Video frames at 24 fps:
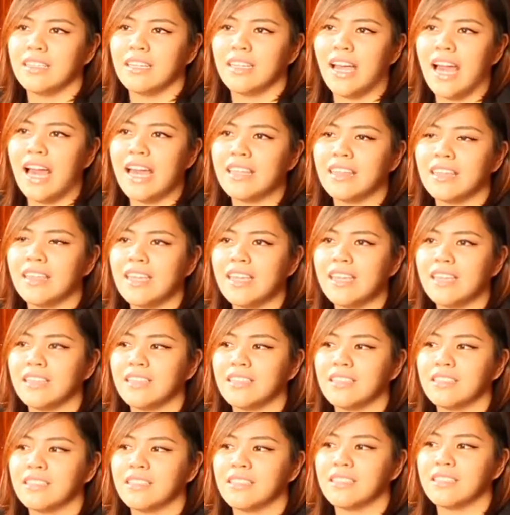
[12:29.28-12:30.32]
I think
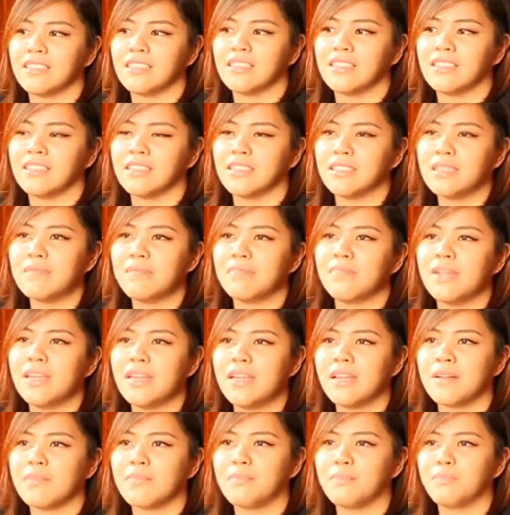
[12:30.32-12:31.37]
it's
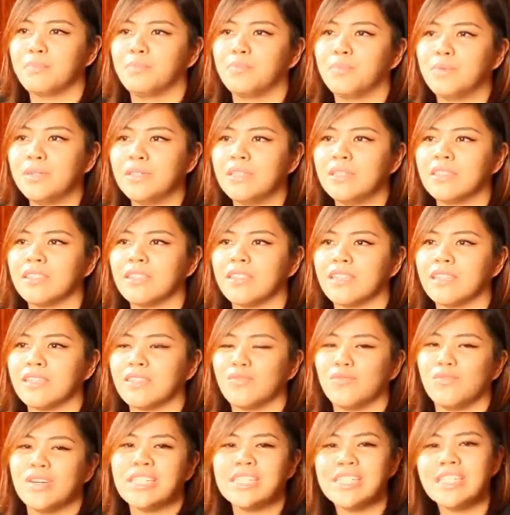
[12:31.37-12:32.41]
simply put that
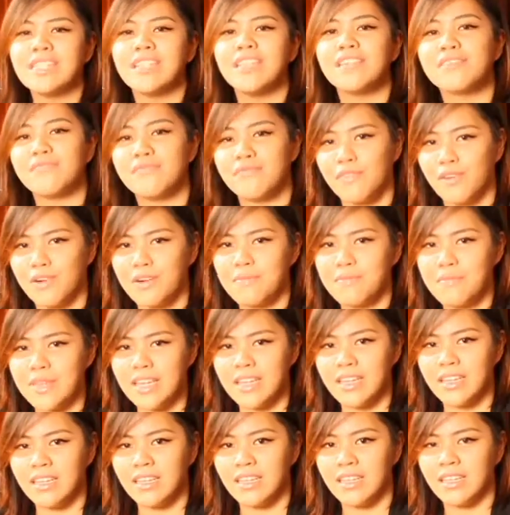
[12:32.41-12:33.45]
what's in it for
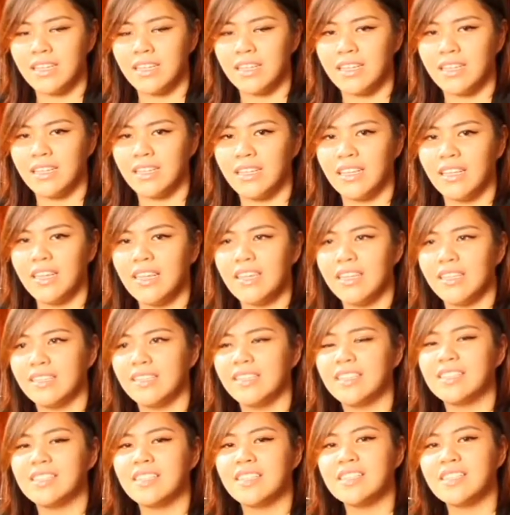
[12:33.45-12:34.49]
me?
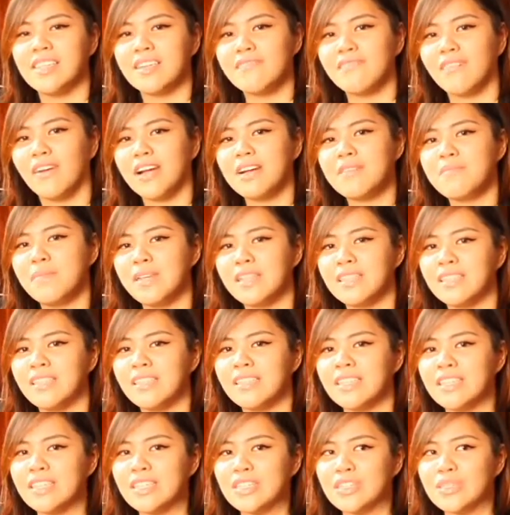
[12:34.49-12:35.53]
Does this environmental
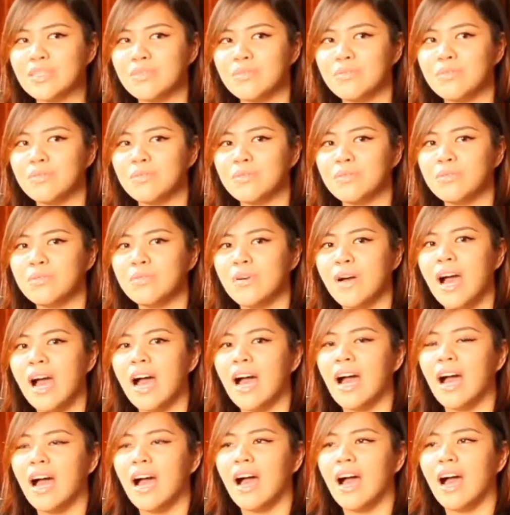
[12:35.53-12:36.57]
issue
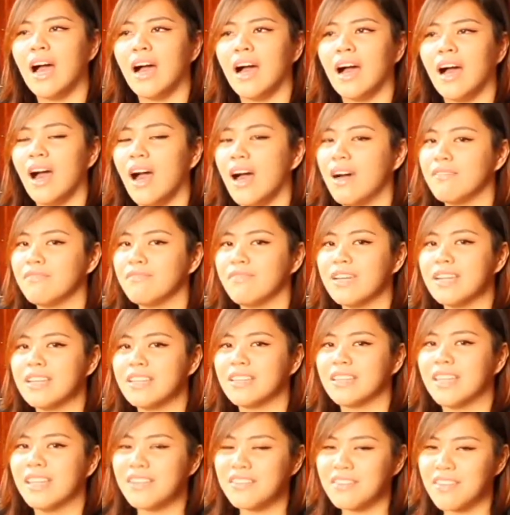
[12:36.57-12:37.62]
have a
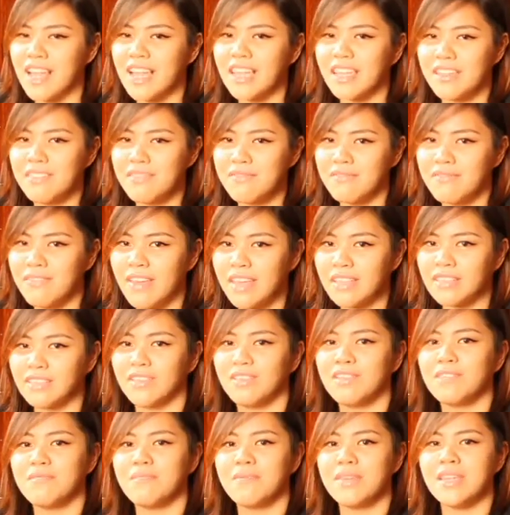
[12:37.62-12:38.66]
direct effect
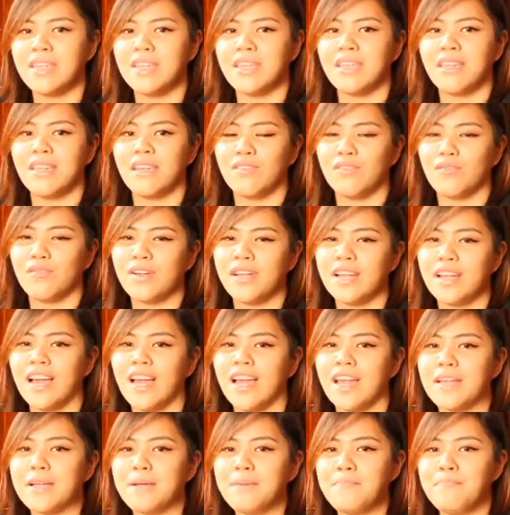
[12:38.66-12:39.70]
on me? Will
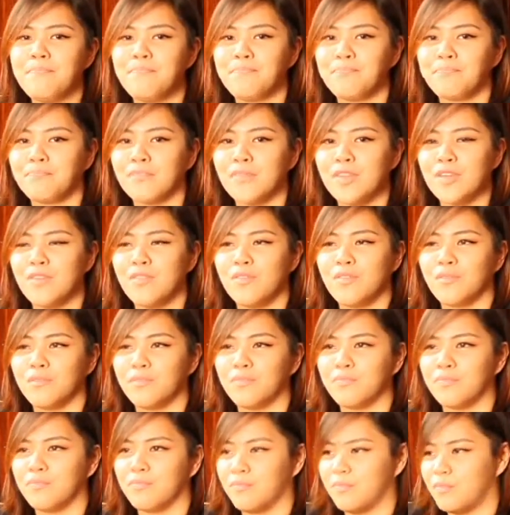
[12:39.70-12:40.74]
I
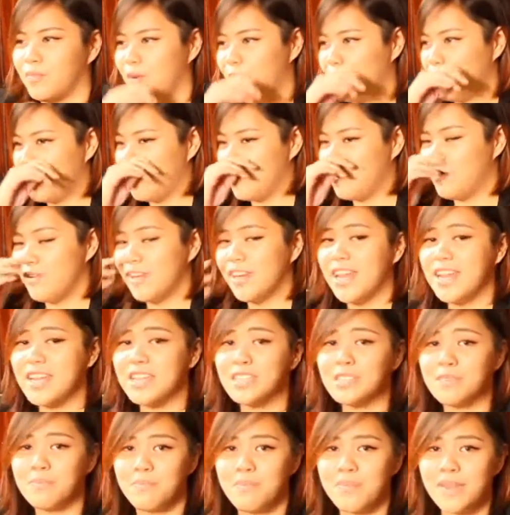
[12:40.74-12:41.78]

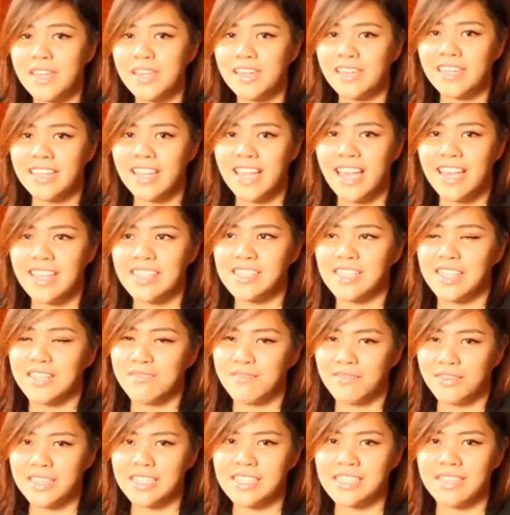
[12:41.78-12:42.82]
experience
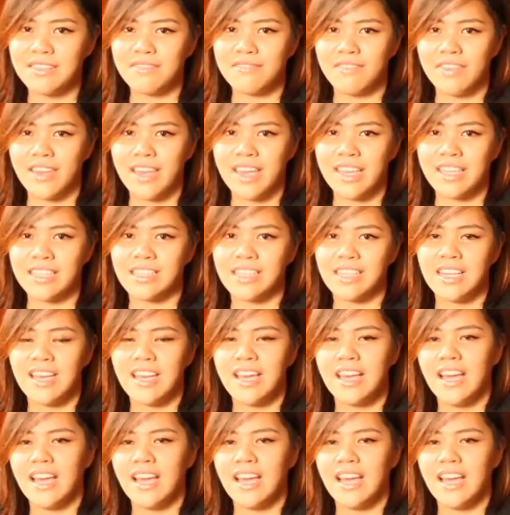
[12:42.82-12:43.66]
adverse effects?